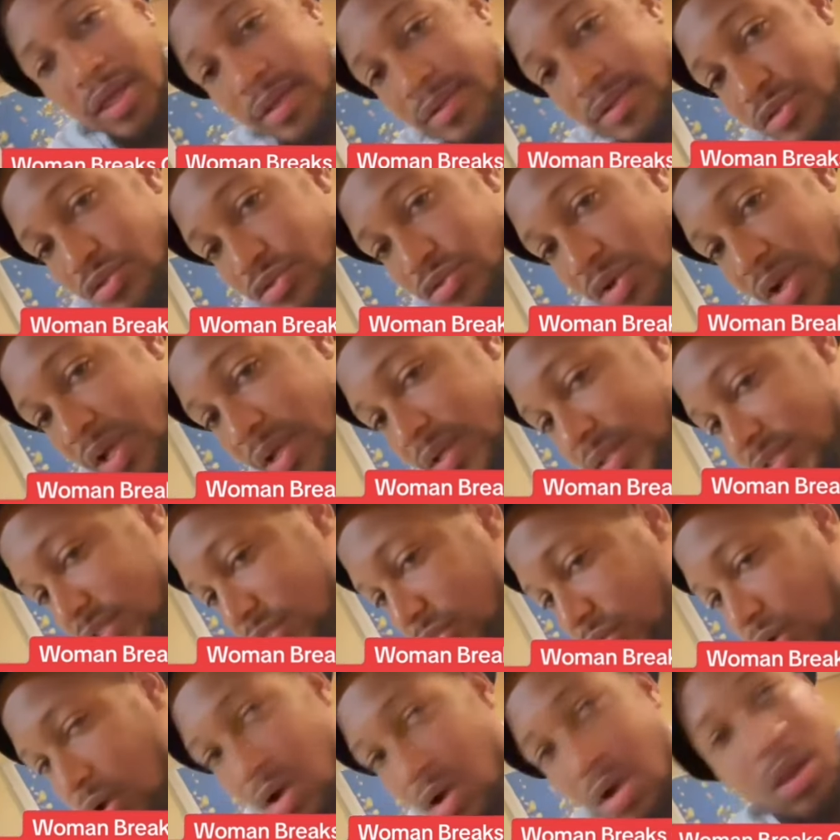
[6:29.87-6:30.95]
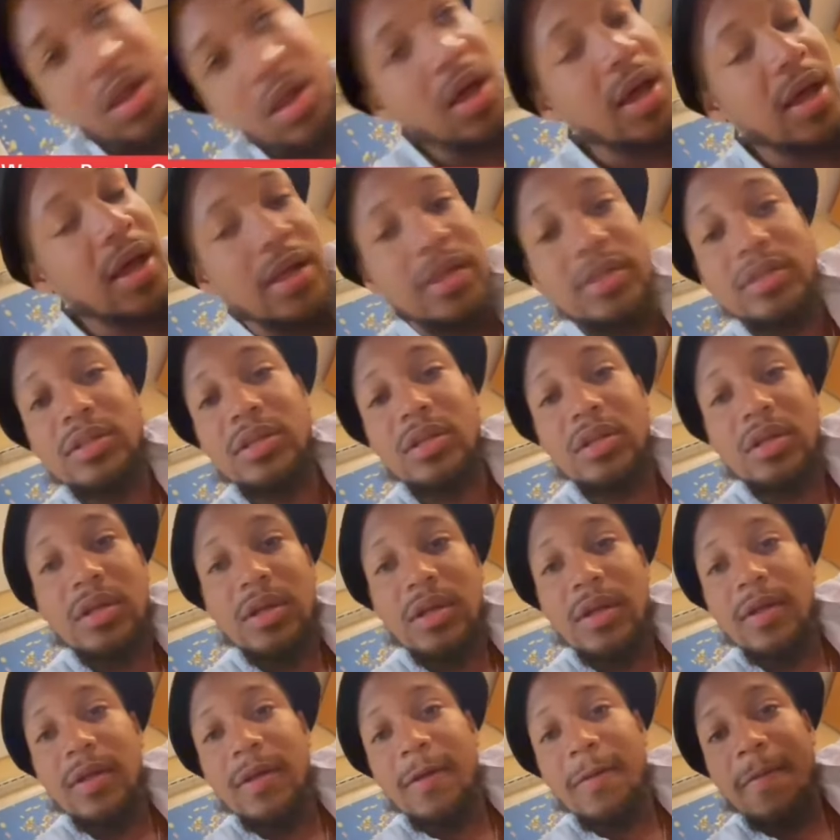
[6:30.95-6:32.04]
that's drinks and all that. That's
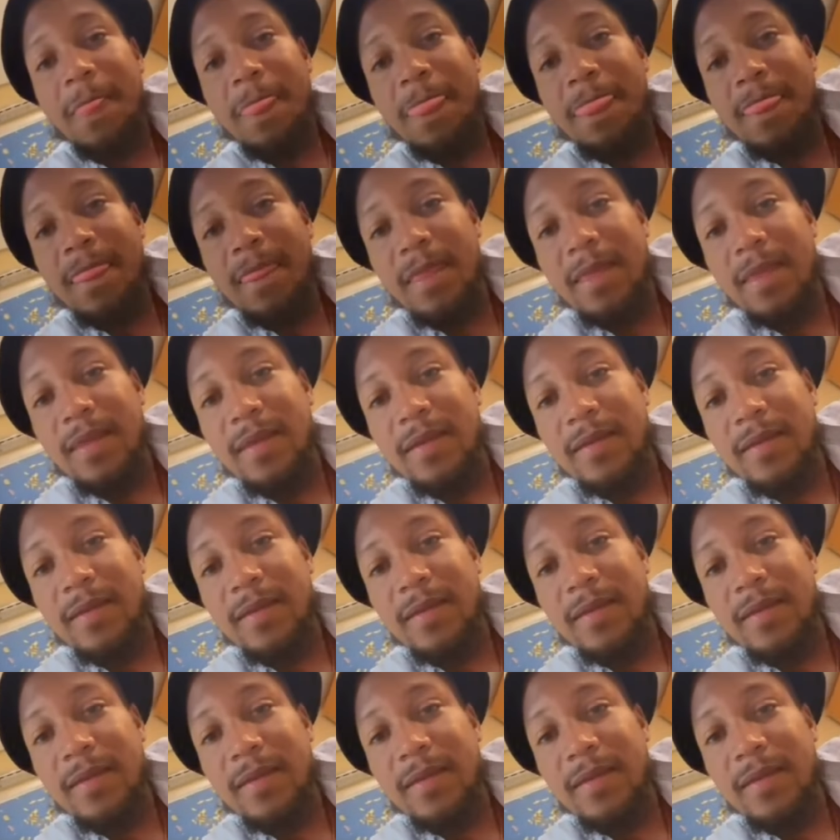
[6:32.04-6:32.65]
what you're supposed to do.